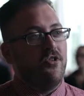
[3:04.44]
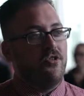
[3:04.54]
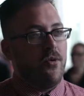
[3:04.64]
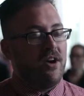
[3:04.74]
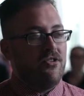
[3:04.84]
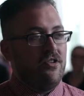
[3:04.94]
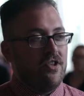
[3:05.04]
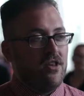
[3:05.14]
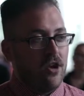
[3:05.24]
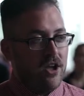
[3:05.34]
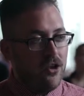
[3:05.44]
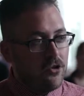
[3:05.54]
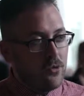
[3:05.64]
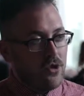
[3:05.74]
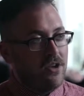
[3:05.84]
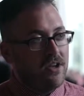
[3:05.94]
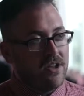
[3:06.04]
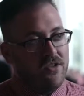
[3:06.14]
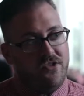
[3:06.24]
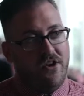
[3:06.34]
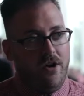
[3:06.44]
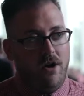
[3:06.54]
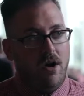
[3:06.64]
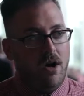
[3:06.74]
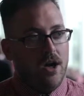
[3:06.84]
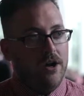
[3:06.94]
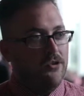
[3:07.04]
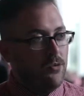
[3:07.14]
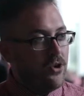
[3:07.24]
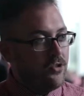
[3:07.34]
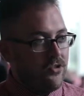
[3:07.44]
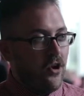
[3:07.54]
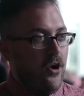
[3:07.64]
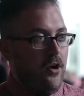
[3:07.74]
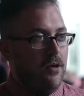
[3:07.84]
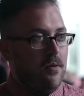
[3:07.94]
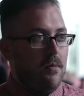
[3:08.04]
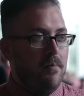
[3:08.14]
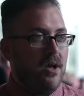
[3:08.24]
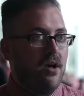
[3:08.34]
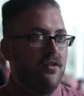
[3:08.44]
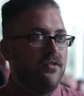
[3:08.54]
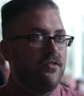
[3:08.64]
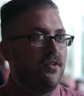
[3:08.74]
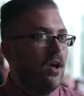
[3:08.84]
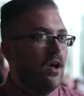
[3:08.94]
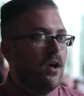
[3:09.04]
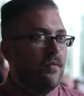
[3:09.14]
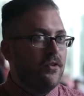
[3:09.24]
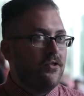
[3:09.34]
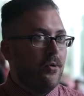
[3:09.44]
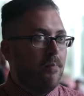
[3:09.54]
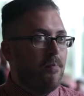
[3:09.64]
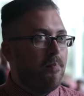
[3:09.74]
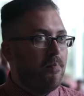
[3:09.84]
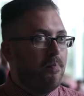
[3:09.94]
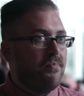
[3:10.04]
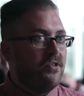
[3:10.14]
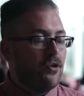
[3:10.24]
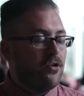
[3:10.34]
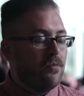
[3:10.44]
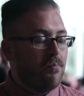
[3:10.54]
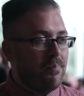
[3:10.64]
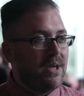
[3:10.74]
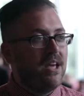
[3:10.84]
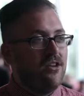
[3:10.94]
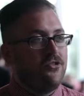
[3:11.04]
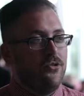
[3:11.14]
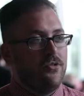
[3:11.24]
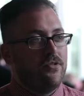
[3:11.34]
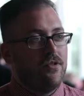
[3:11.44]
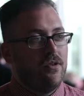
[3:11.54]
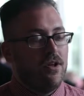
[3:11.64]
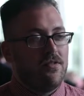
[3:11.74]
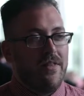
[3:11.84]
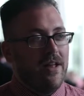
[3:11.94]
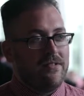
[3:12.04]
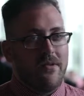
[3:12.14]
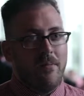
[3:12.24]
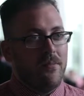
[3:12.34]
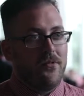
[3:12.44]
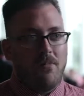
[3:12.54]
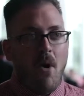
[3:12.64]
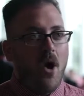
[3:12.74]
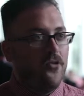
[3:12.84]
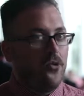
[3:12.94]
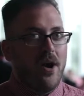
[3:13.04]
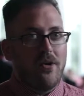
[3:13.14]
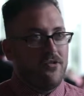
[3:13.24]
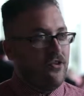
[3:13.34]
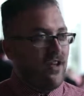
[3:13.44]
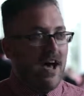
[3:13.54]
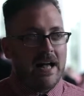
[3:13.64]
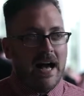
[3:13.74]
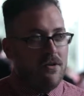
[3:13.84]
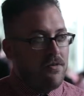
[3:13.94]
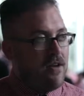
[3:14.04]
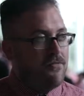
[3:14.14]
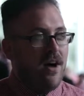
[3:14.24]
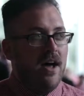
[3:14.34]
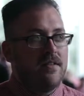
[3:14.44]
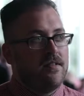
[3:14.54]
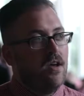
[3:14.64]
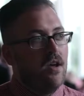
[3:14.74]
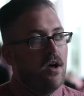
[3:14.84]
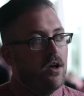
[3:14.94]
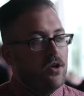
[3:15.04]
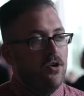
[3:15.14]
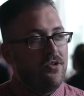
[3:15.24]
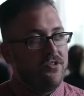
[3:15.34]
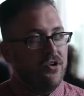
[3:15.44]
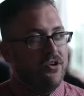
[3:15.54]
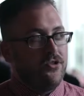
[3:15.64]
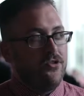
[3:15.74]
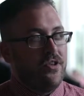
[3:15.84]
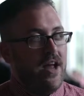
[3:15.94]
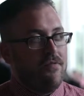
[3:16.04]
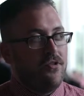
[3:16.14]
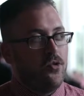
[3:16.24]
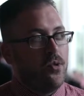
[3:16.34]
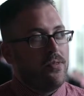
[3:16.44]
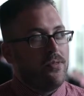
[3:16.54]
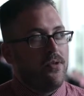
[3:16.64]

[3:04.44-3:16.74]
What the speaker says: in the direction to say, look, here's what you need to consider. Here's where you start, because these are big issues. It's not some small, do I use this icon or that font? These are issues that have to do with